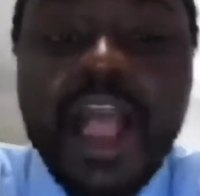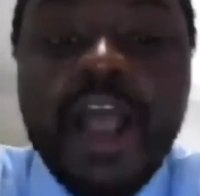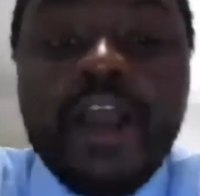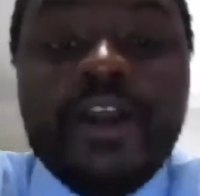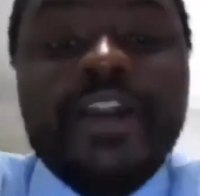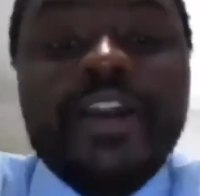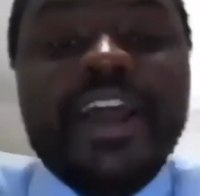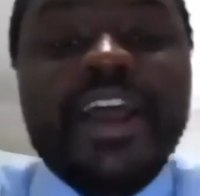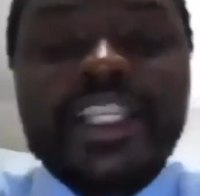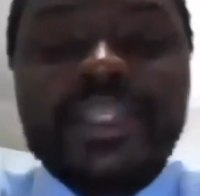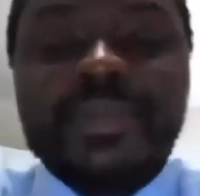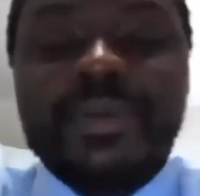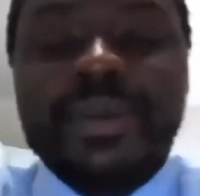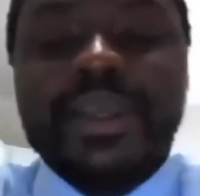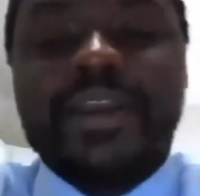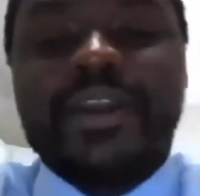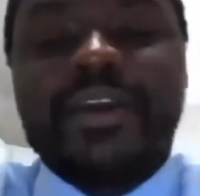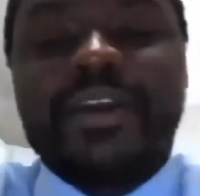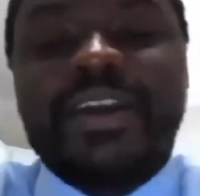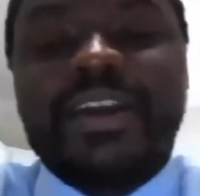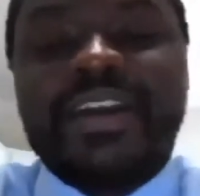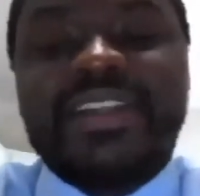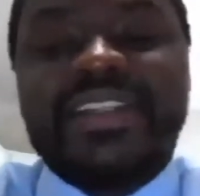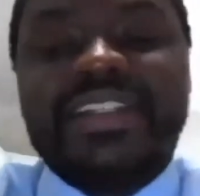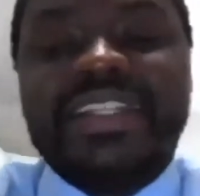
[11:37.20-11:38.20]
Our next
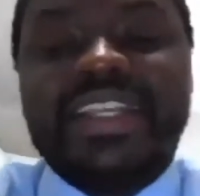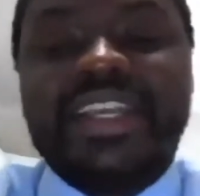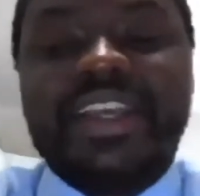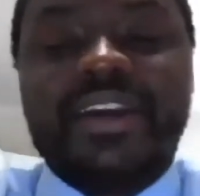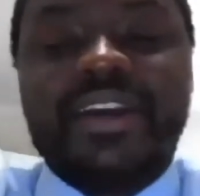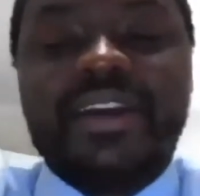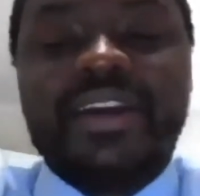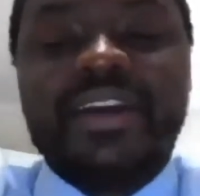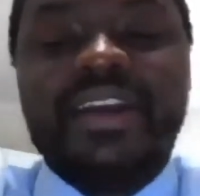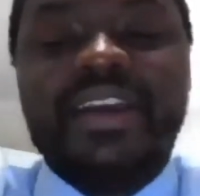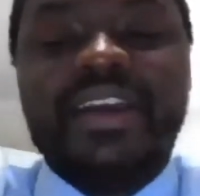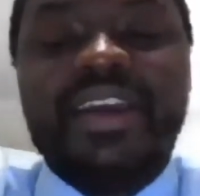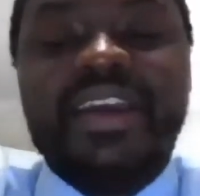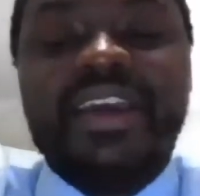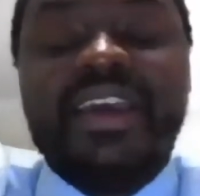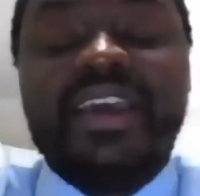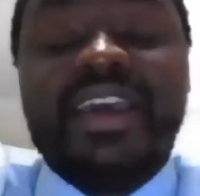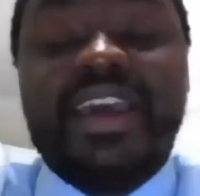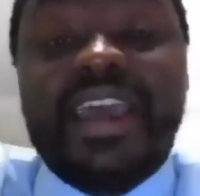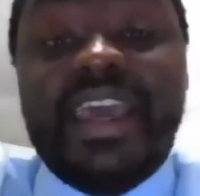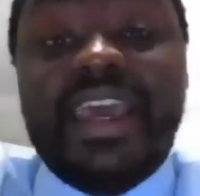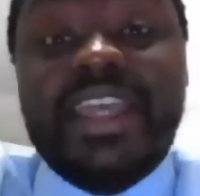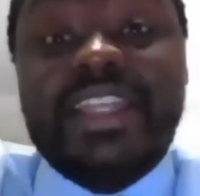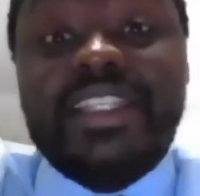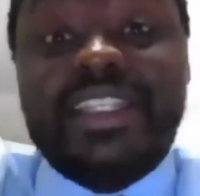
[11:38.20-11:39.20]
speaker is near
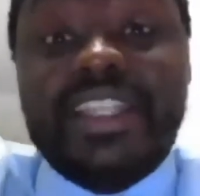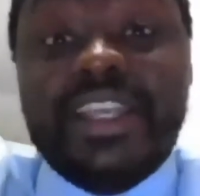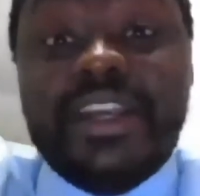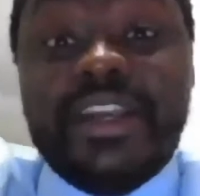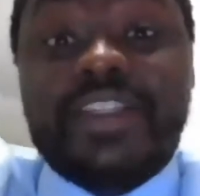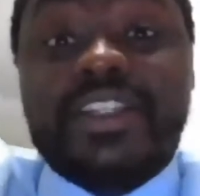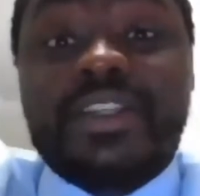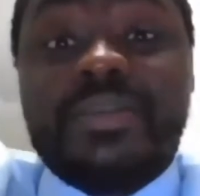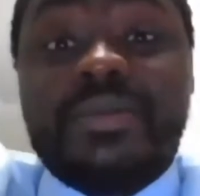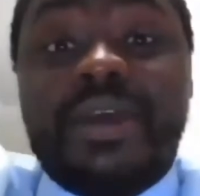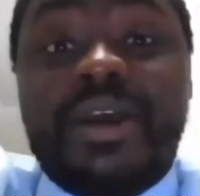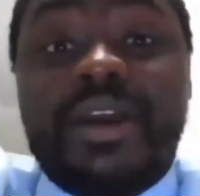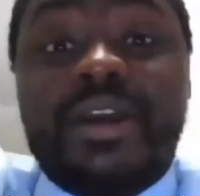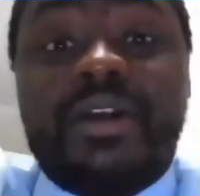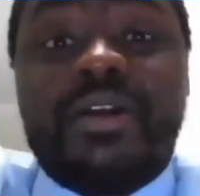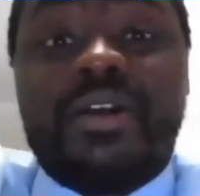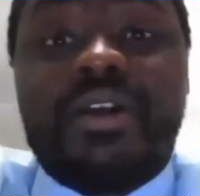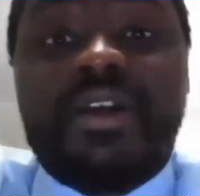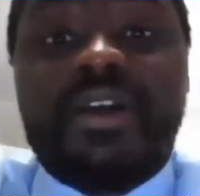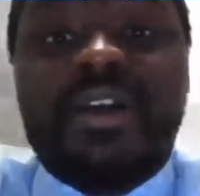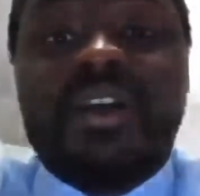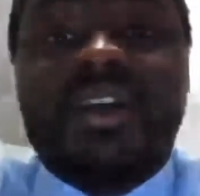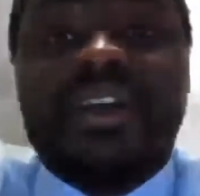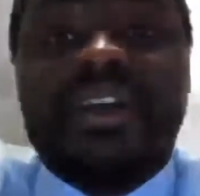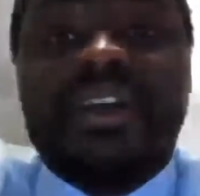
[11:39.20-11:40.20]
and dear to my
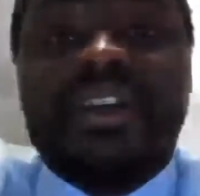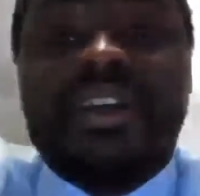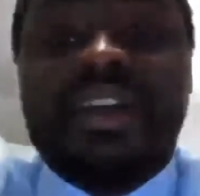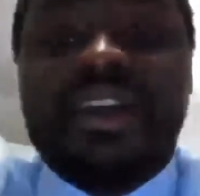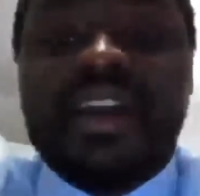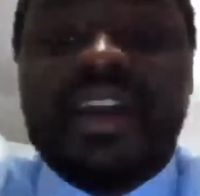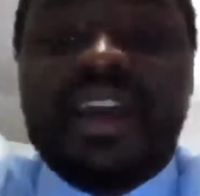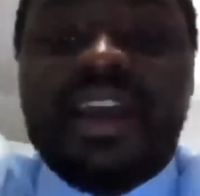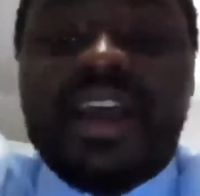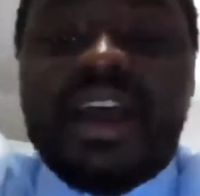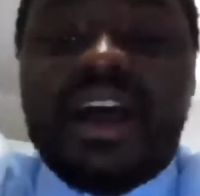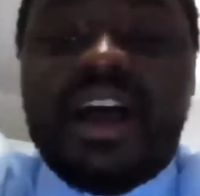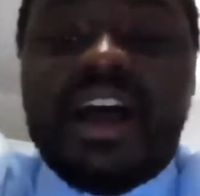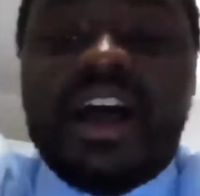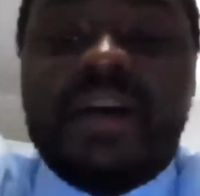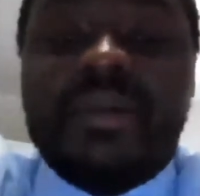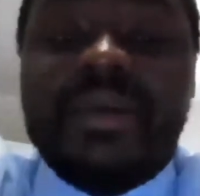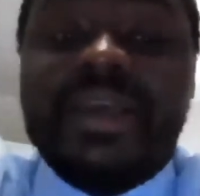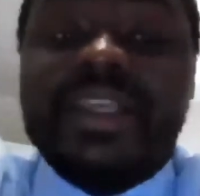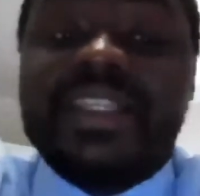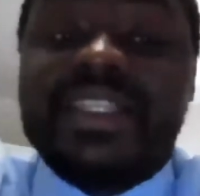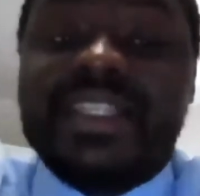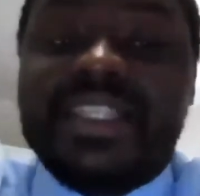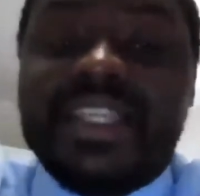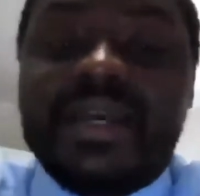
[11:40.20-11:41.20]
heart
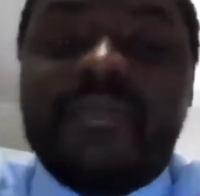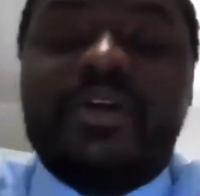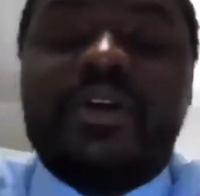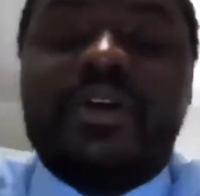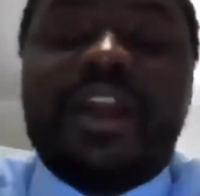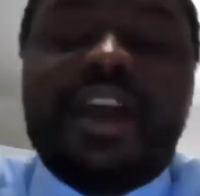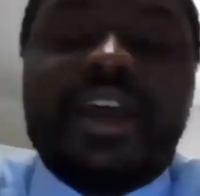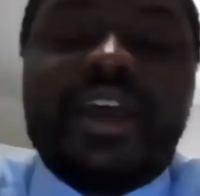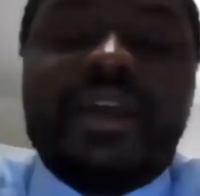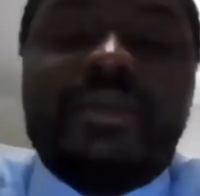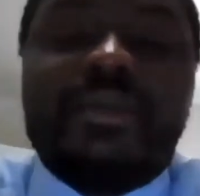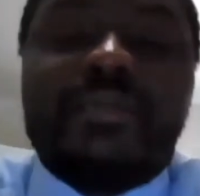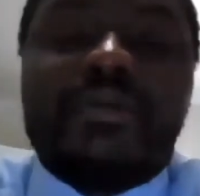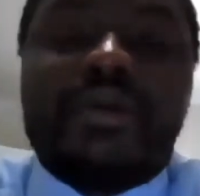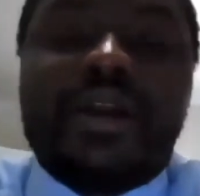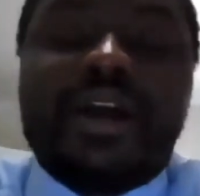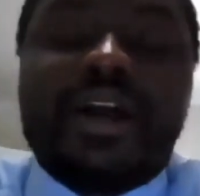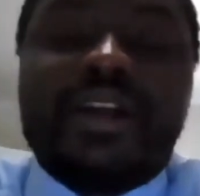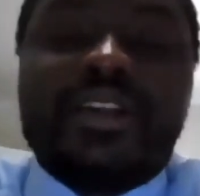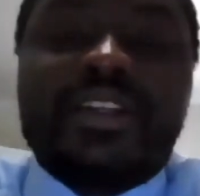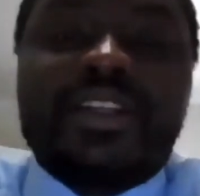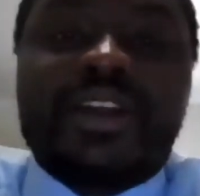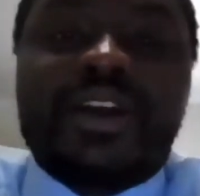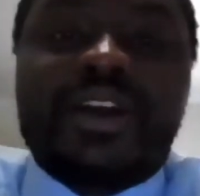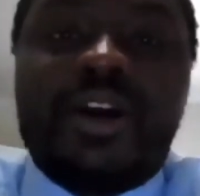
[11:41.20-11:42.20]
and someone I am
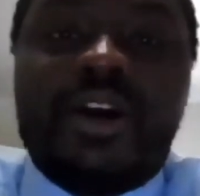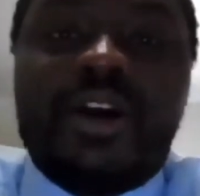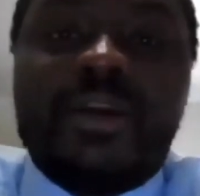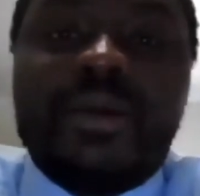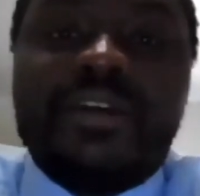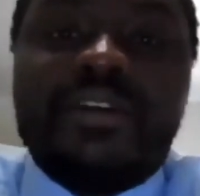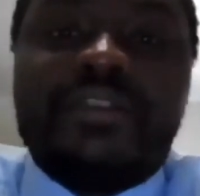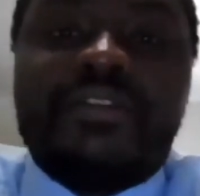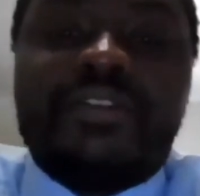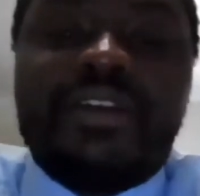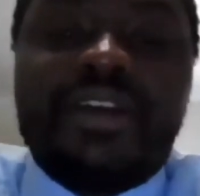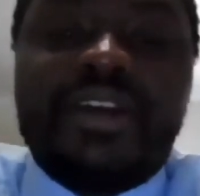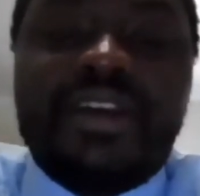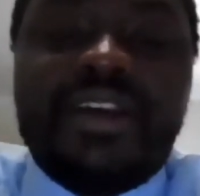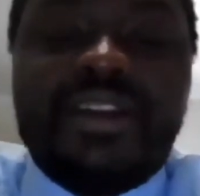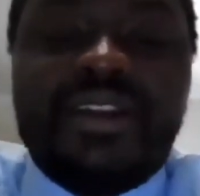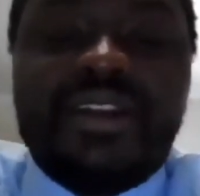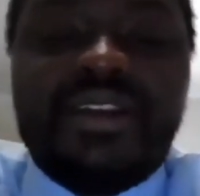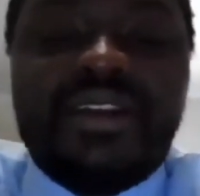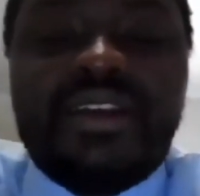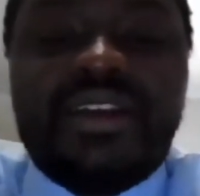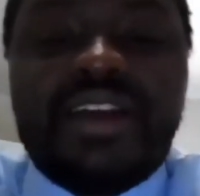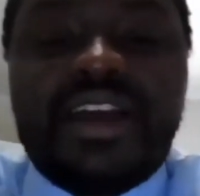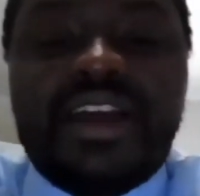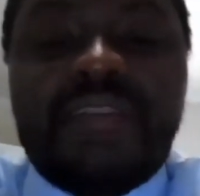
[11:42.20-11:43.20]
proud to call my friend.